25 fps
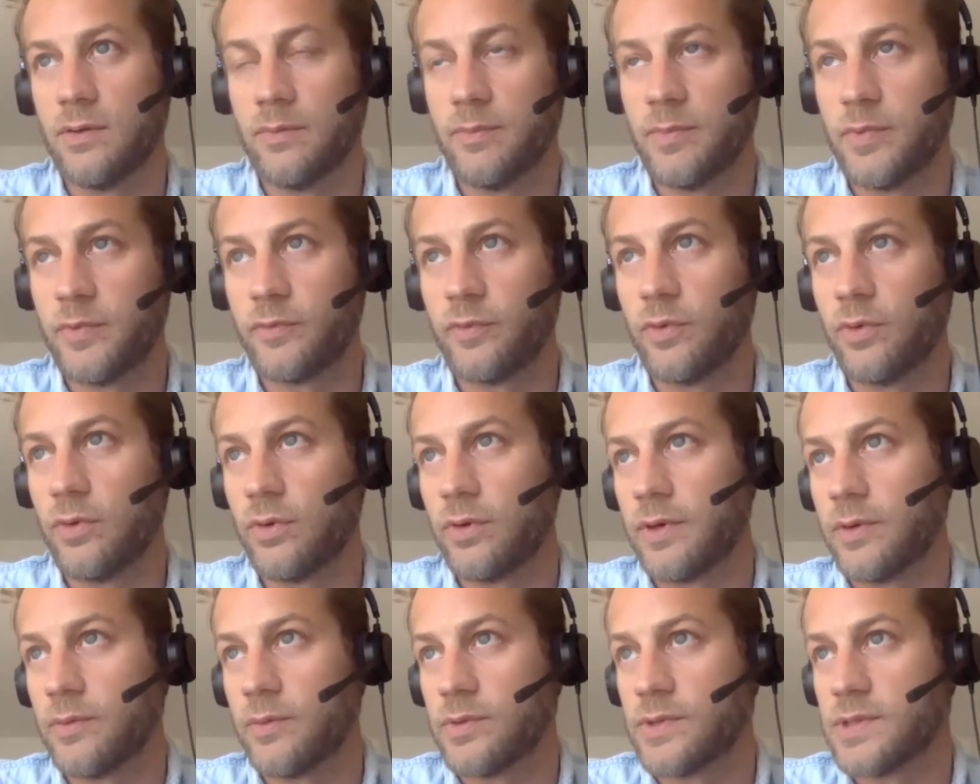
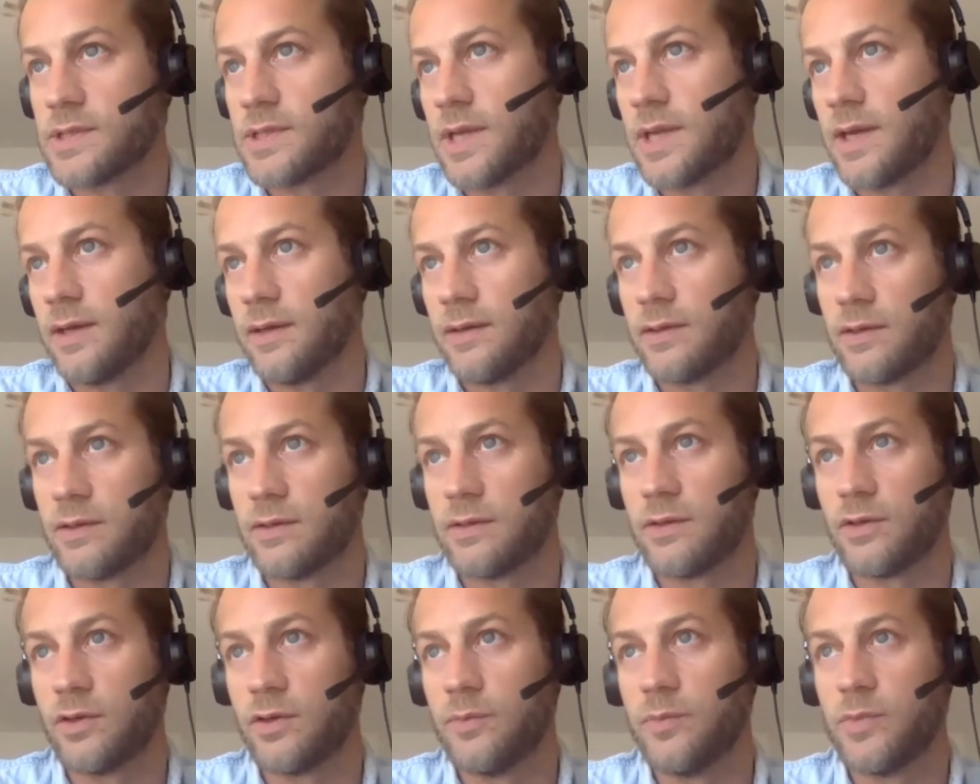before it was,
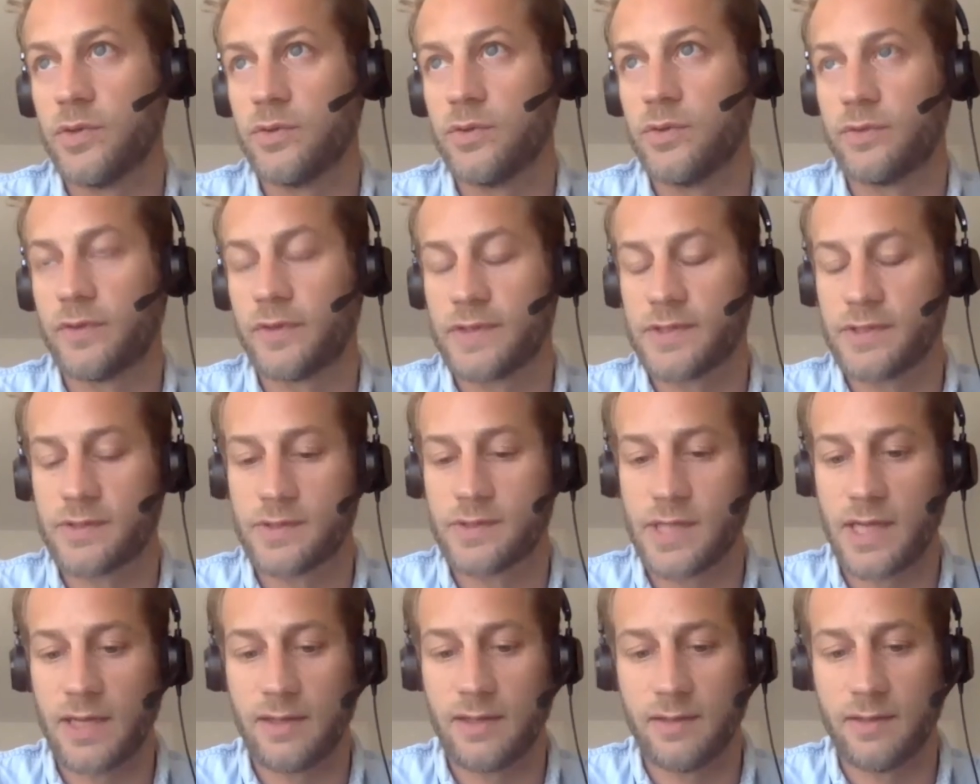commute, as you
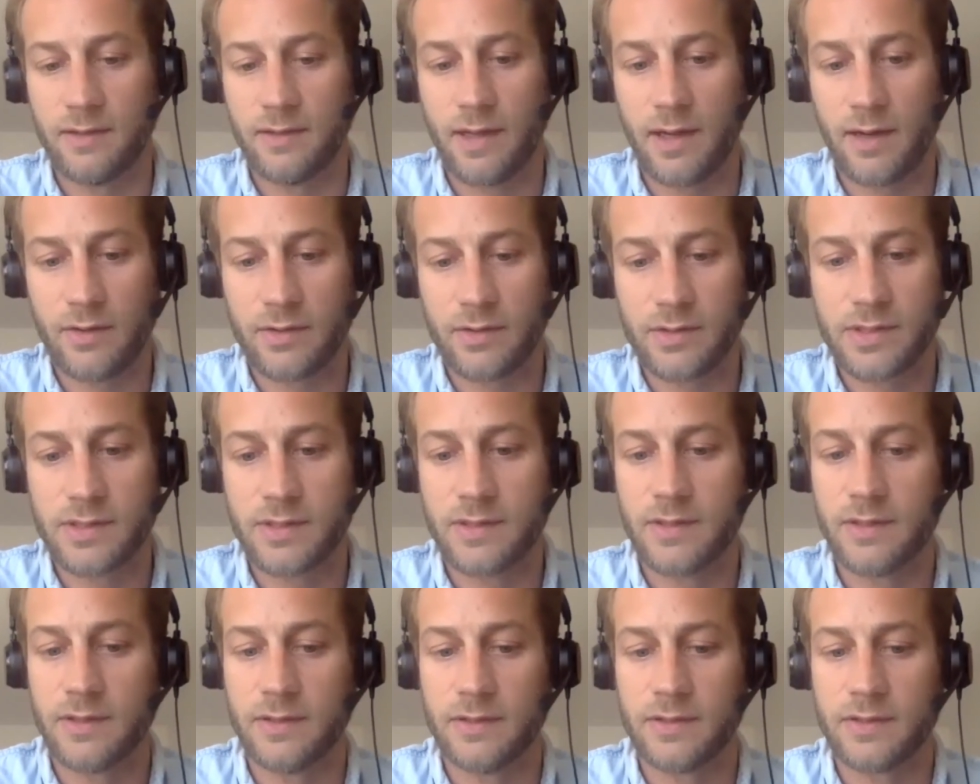said, the hours
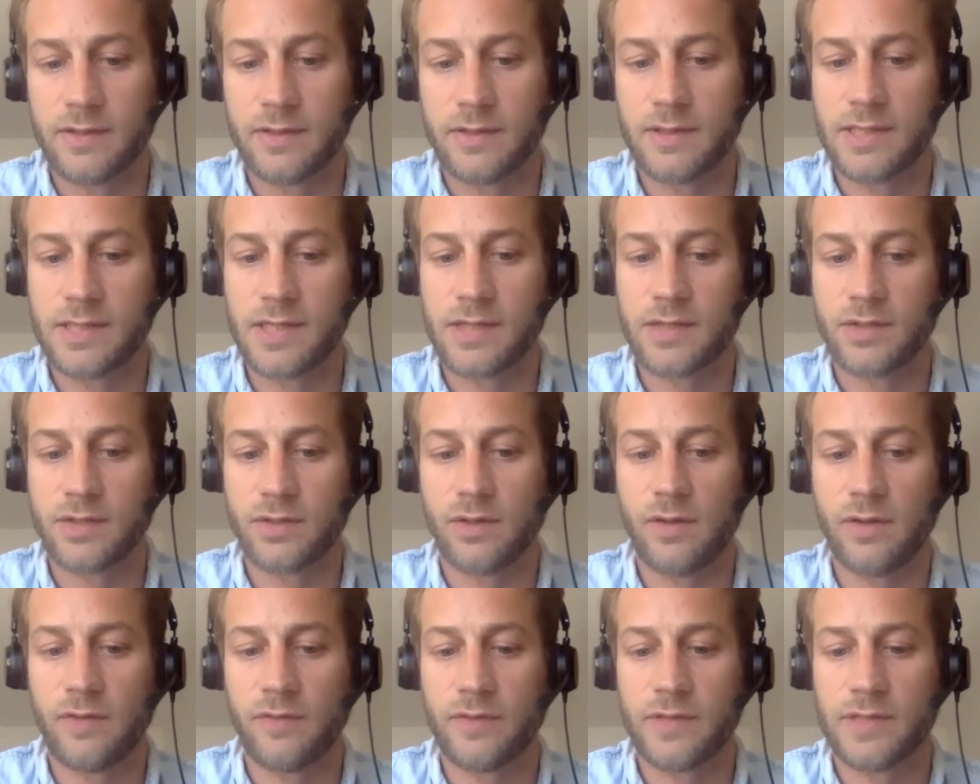to the
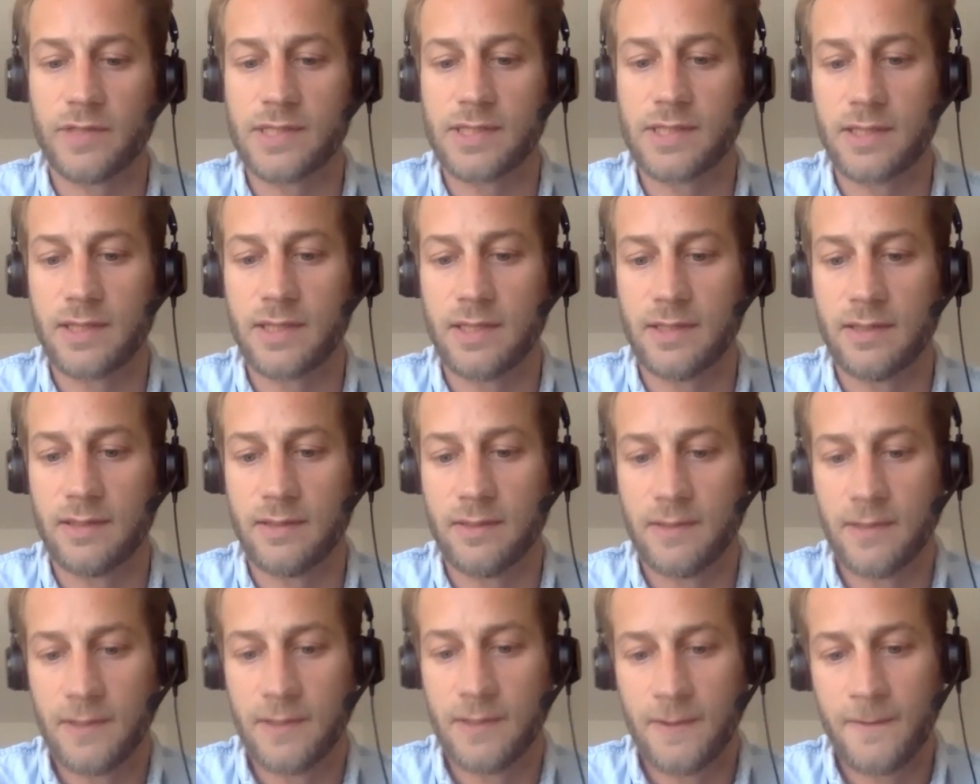central office, and then
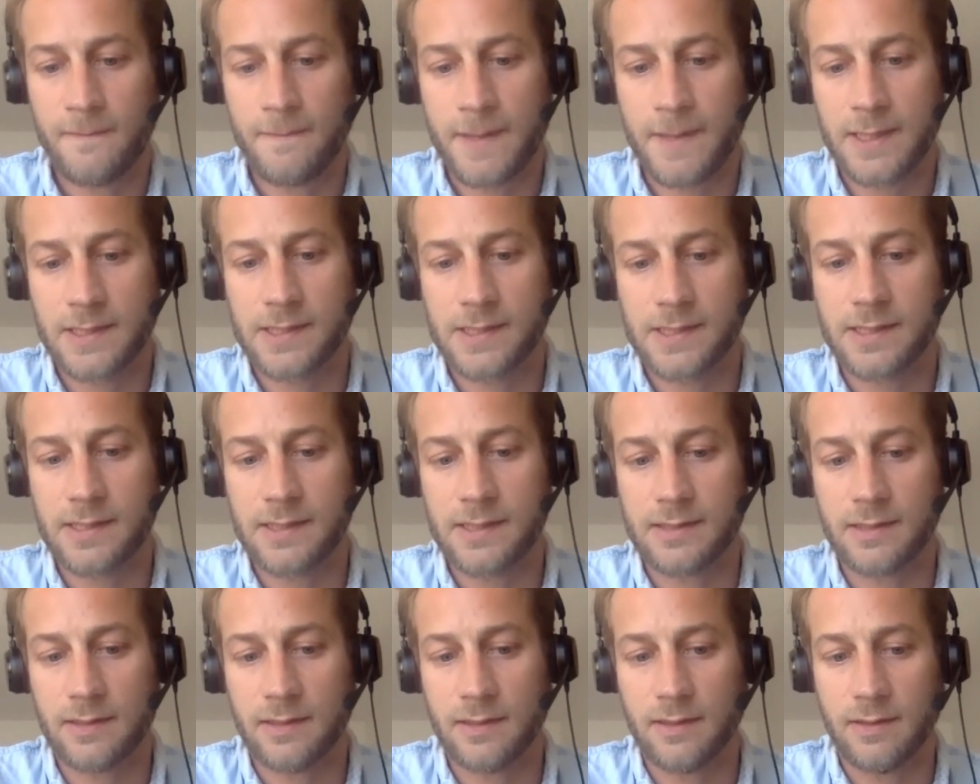
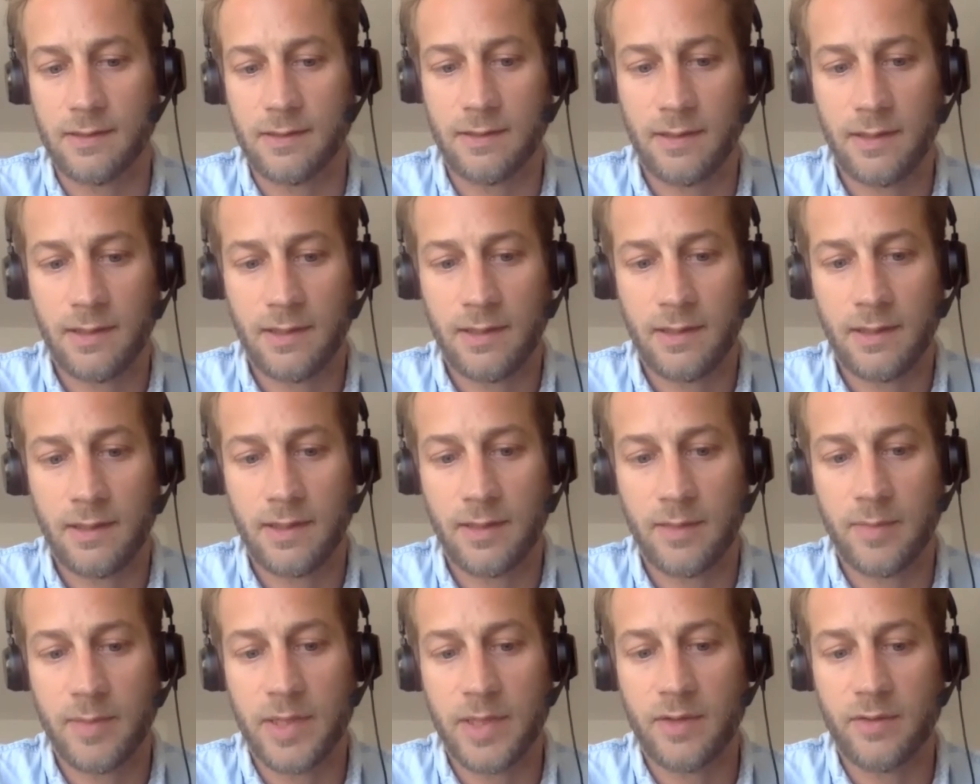sit in a
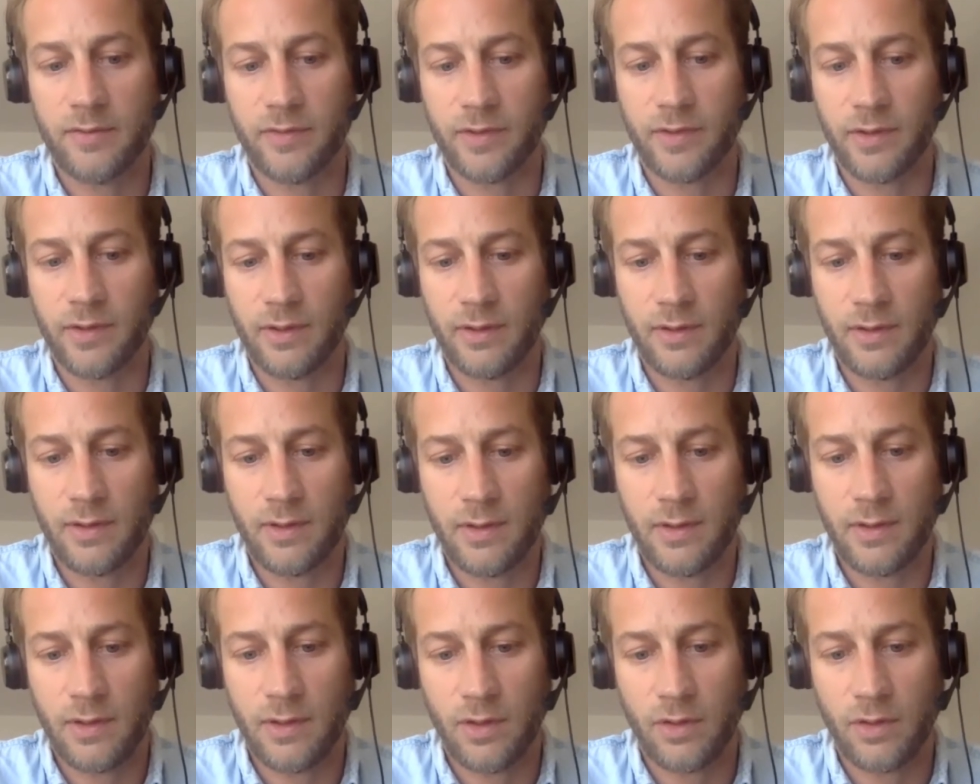bit of a
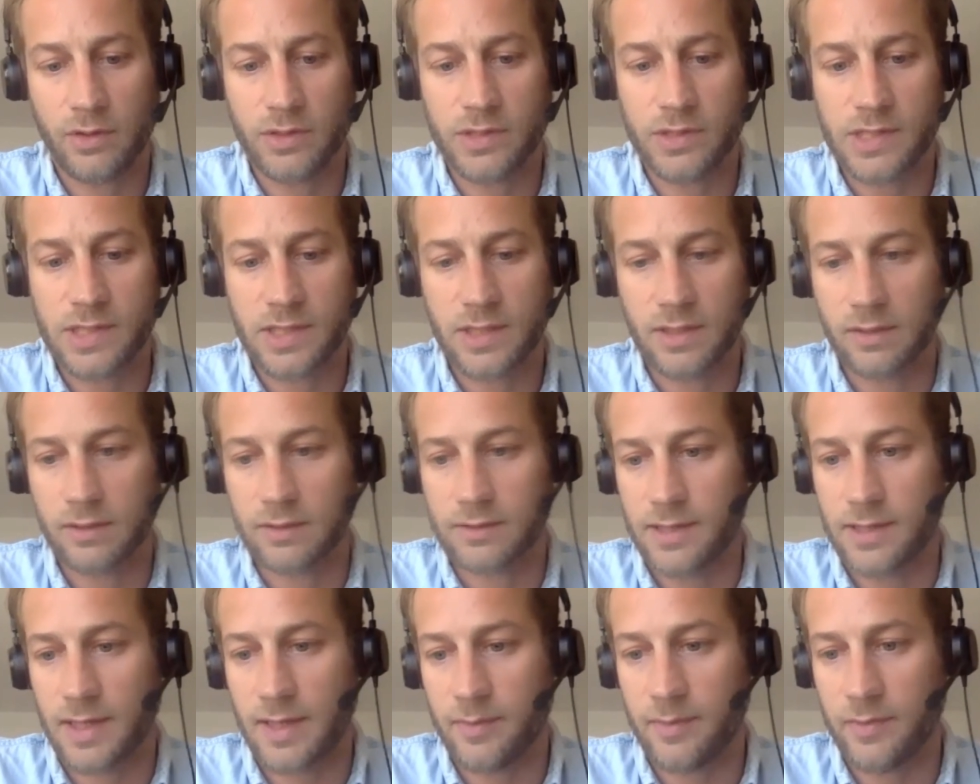austere
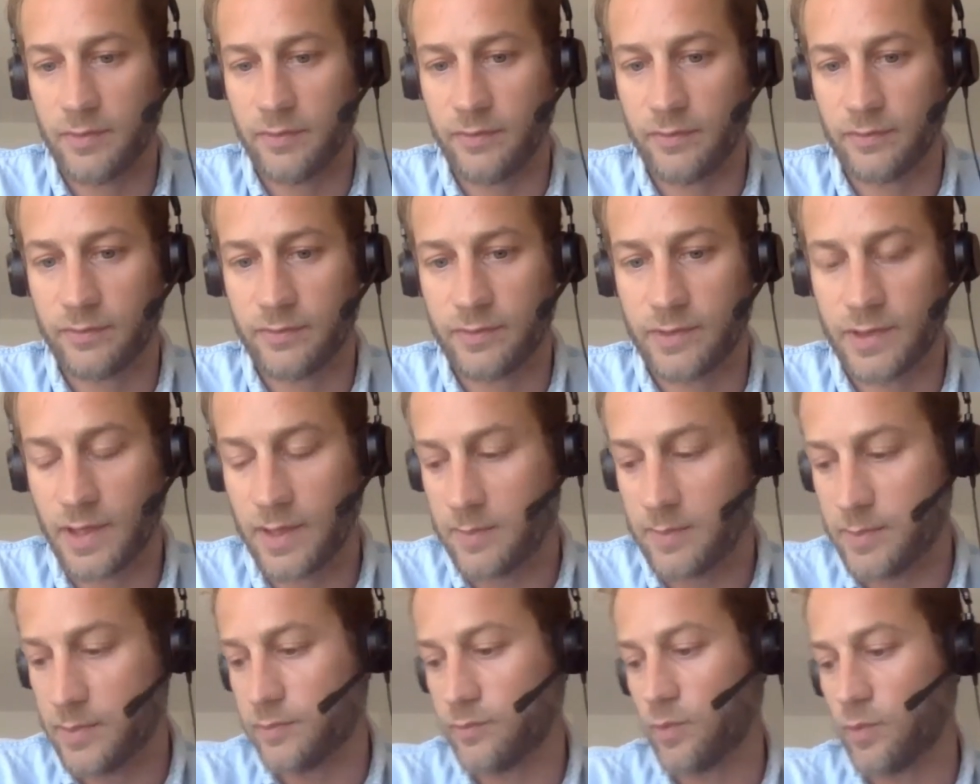type of
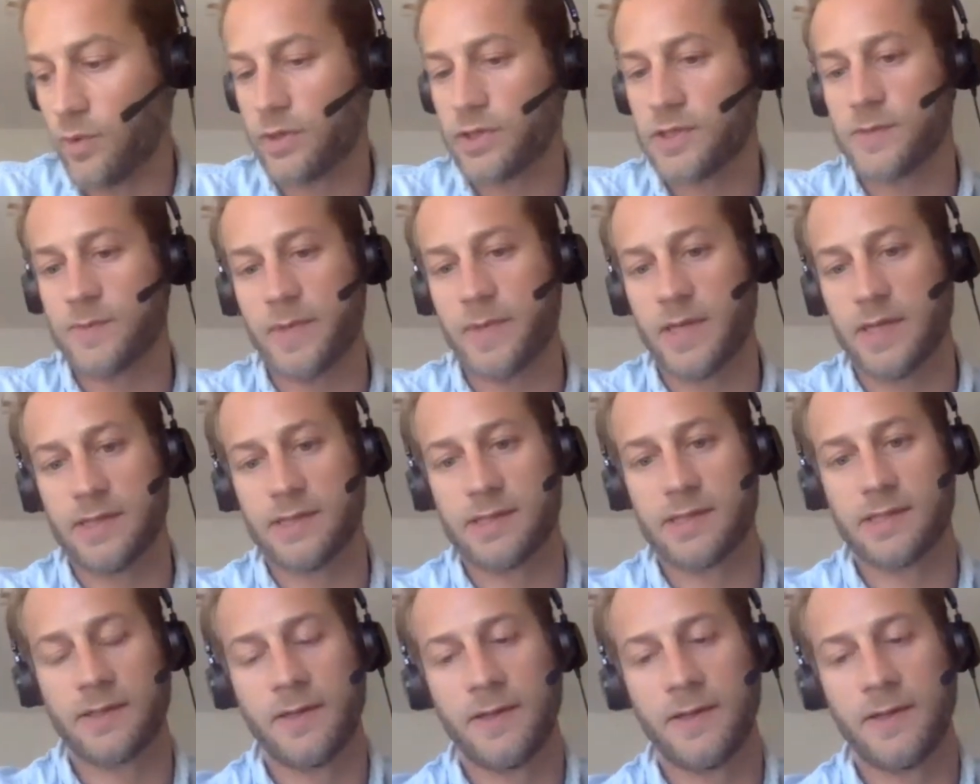workspace.